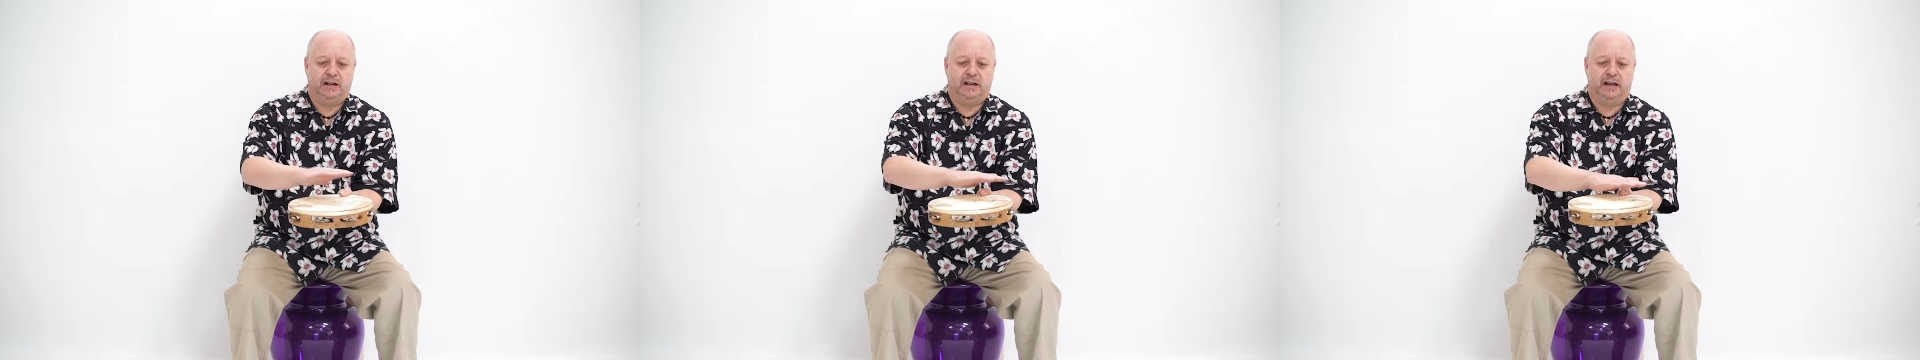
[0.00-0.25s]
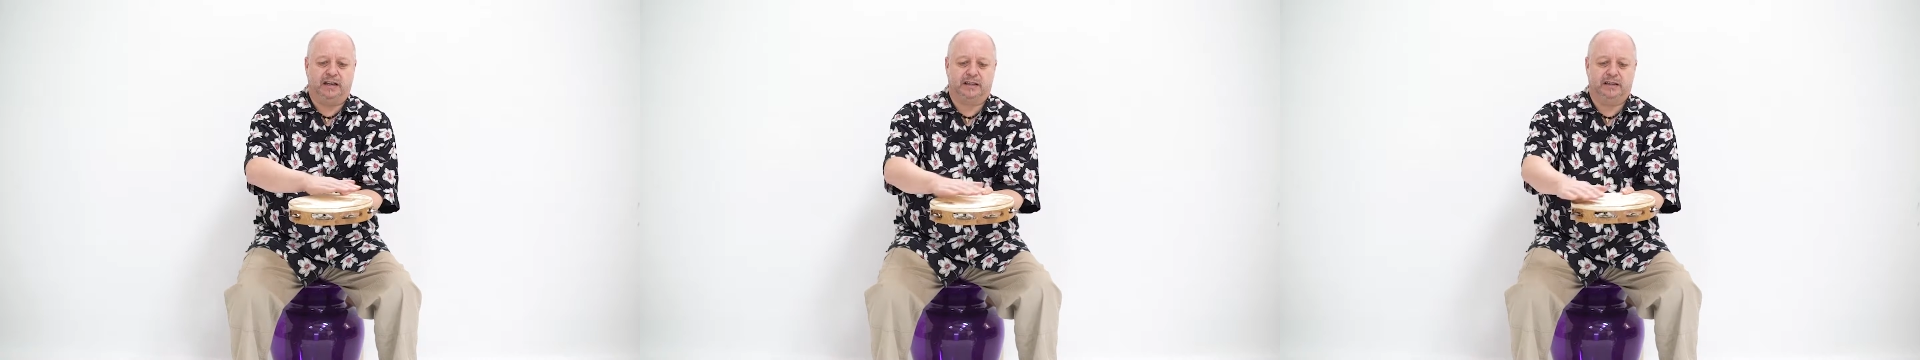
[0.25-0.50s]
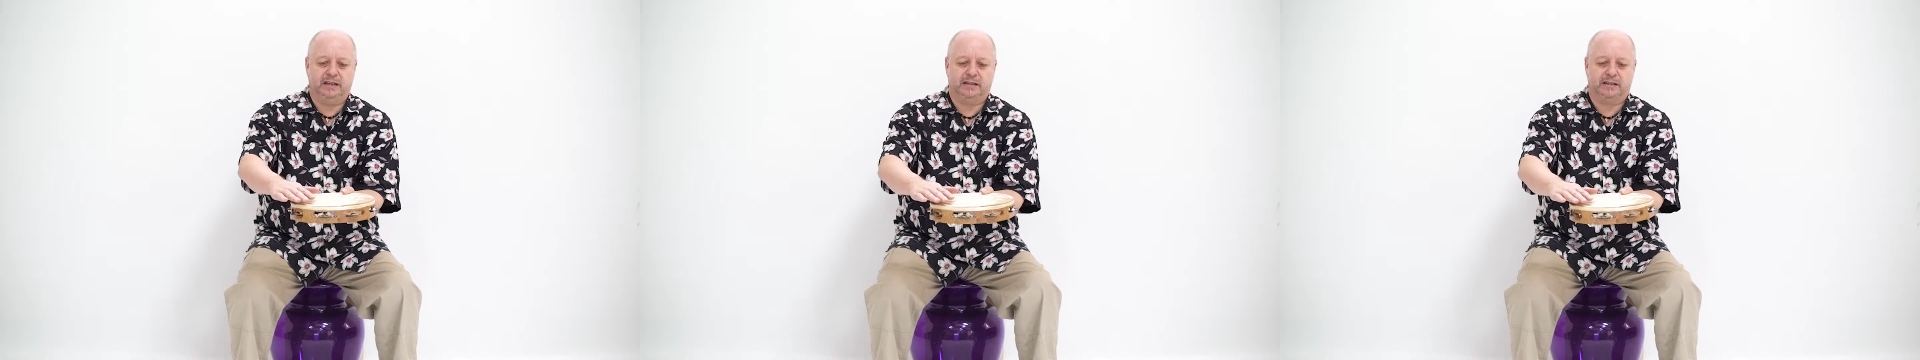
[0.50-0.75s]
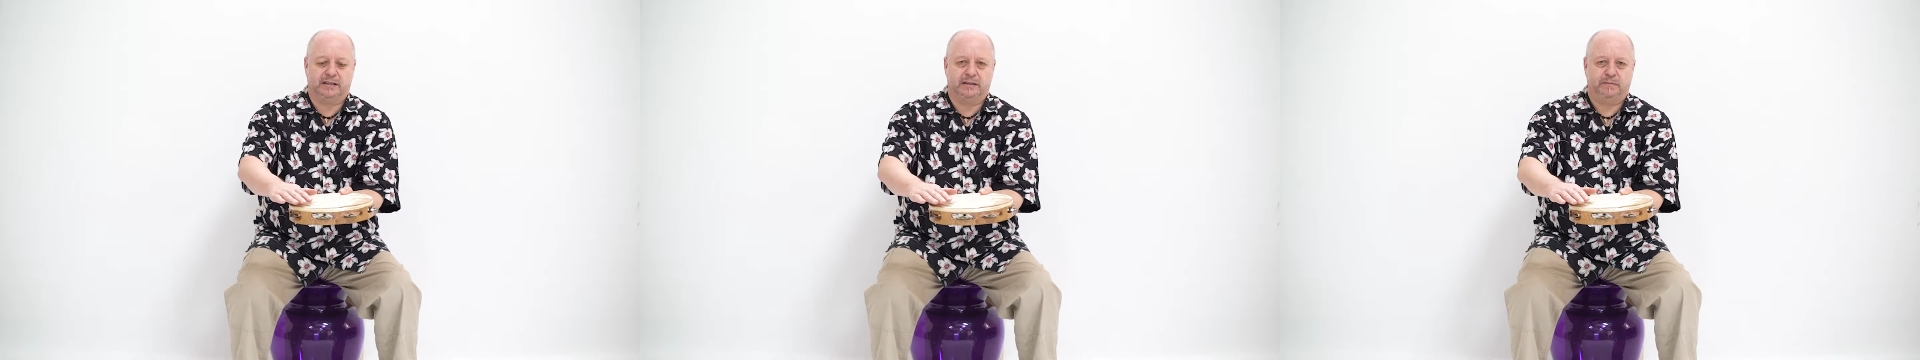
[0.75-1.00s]
like
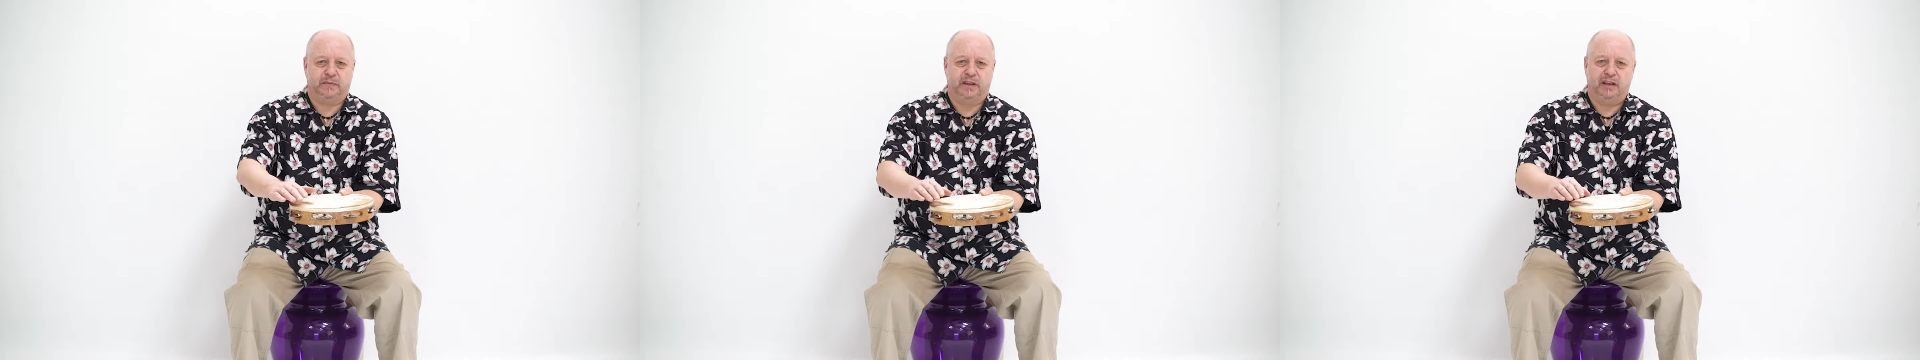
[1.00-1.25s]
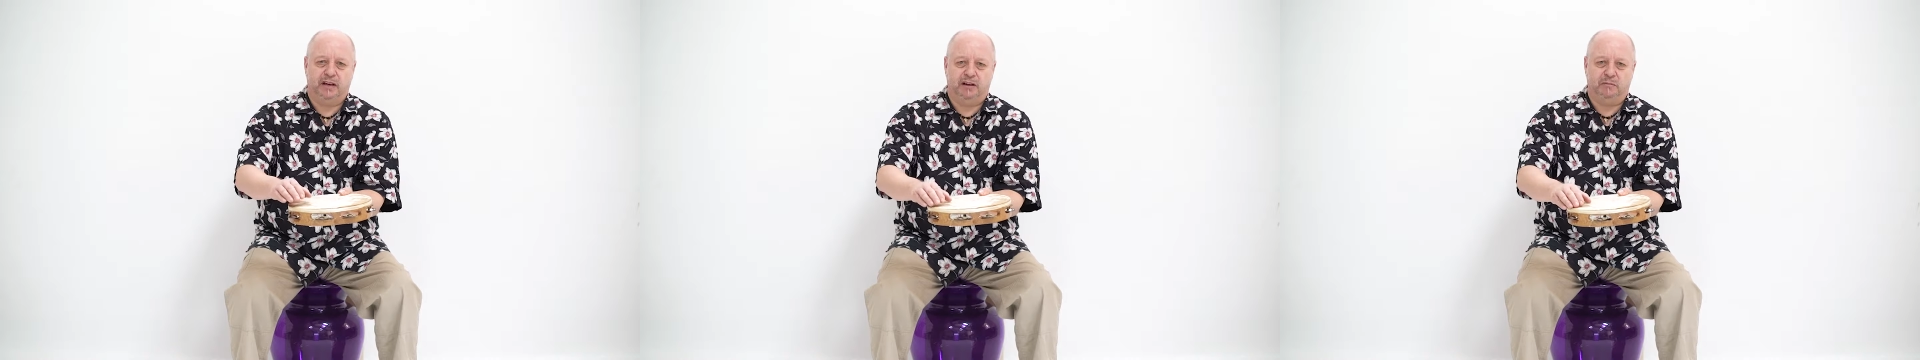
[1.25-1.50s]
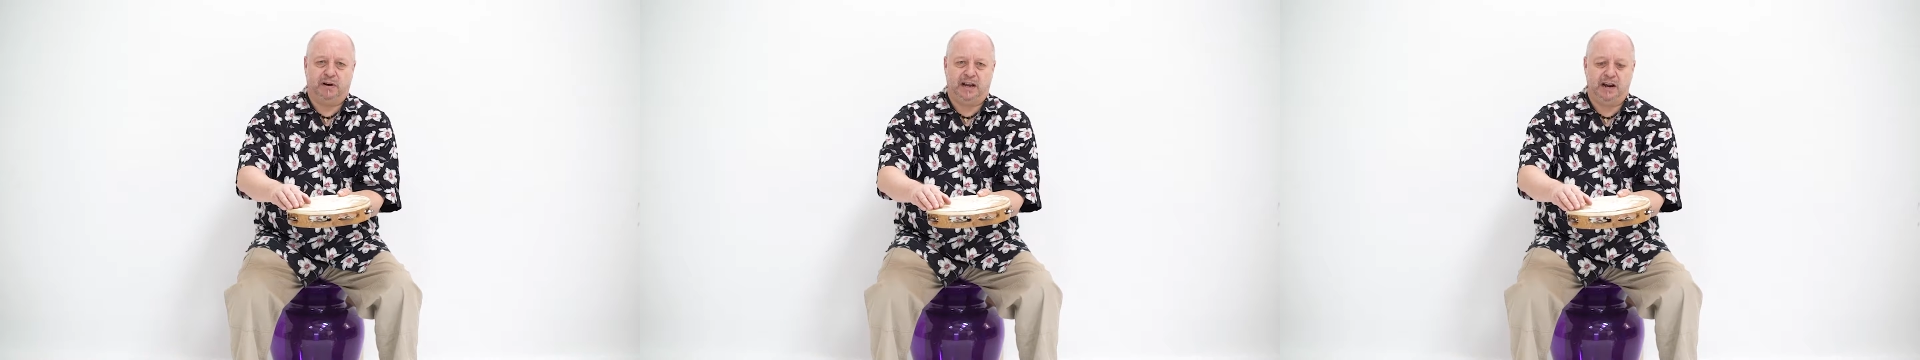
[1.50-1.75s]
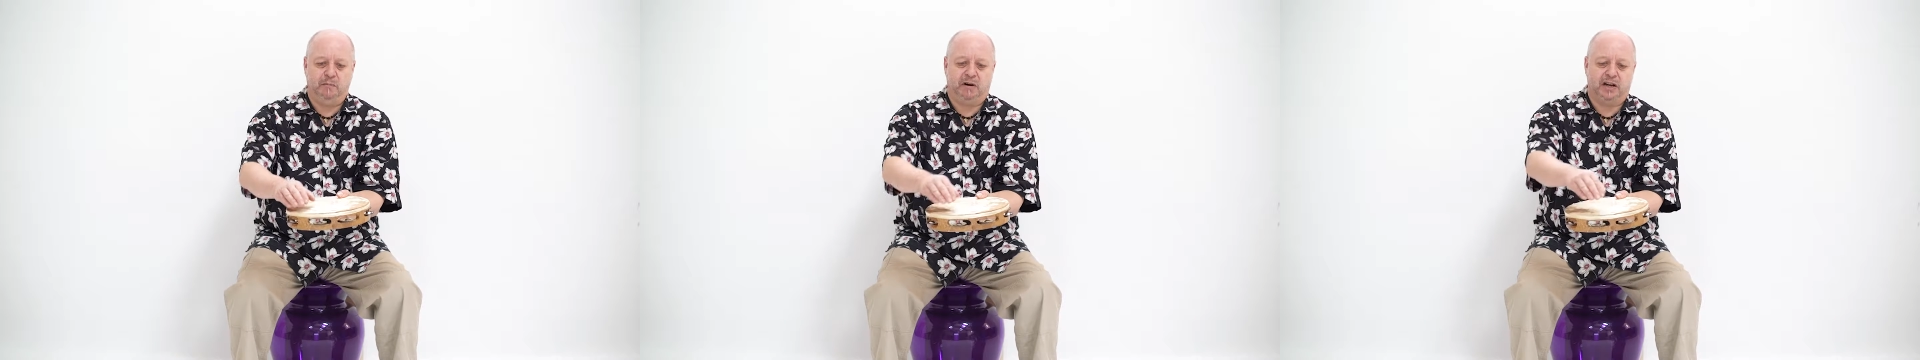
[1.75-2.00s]
this and
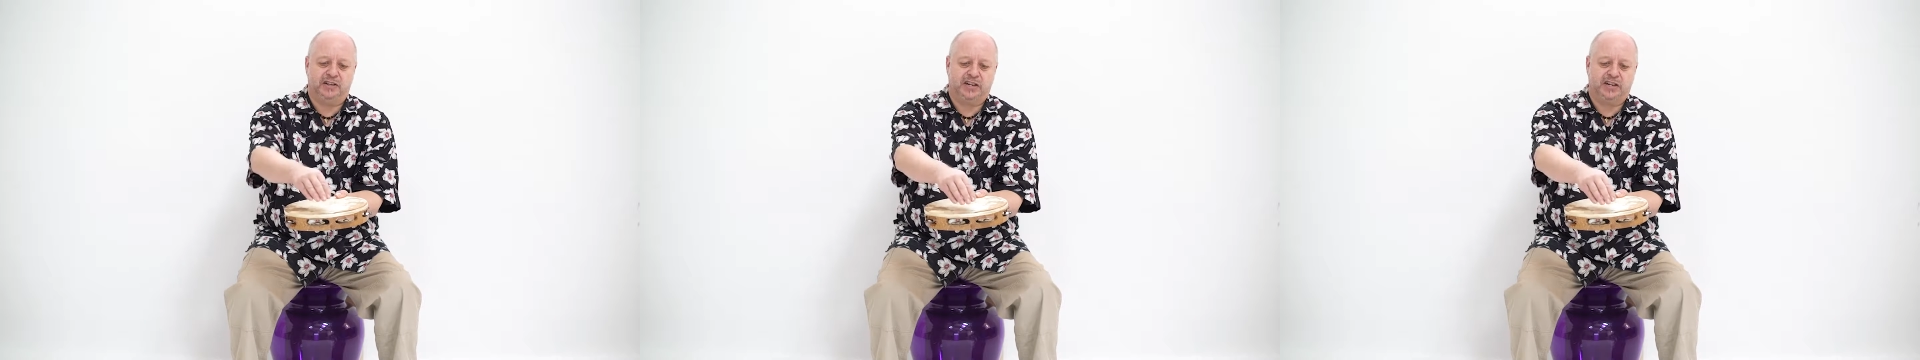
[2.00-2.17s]
play by